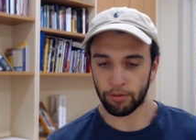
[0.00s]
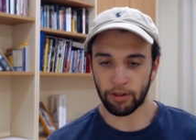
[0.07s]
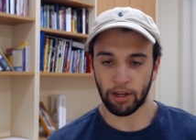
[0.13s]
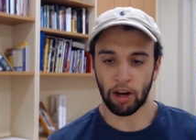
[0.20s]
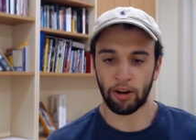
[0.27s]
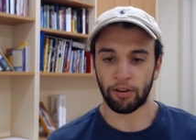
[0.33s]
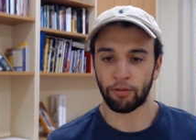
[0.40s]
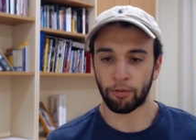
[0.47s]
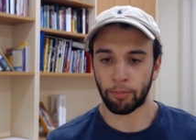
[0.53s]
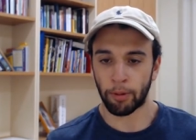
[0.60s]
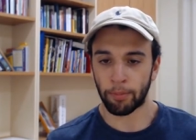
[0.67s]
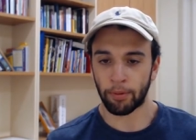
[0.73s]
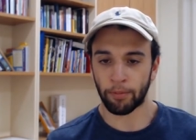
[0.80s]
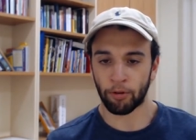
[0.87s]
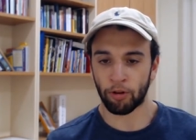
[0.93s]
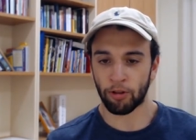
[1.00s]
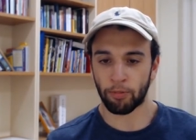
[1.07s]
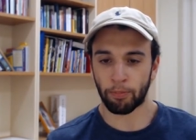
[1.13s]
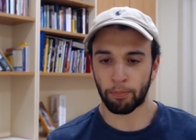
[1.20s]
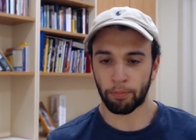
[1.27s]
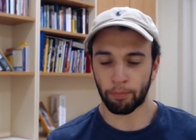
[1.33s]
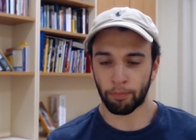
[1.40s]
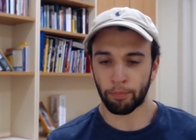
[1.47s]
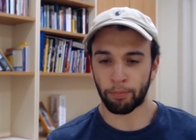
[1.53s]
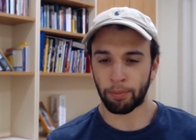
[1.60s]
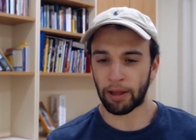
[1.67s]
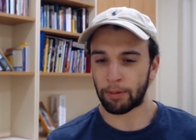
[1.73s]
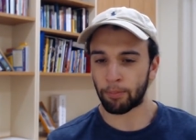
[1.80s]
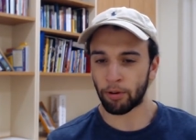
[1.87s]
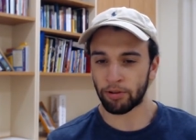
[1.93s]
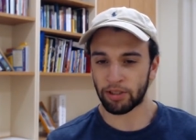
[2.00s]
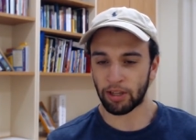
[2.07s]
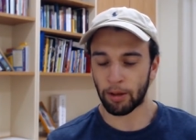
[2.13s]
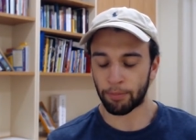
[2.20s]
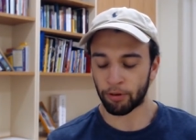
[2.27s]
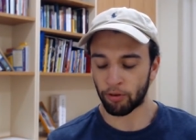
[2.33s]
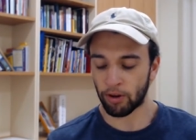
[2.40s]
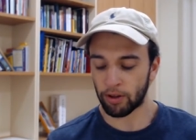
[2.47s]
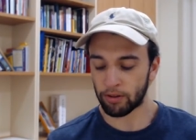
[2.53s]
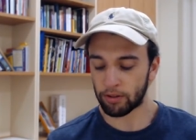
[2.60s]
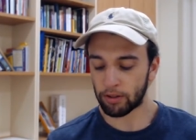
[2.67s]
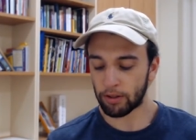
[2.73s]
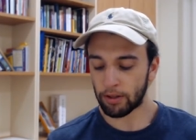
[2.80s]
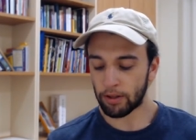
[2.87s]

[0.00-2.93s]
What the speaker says: I can't even remember. Chris played mostly up the ground.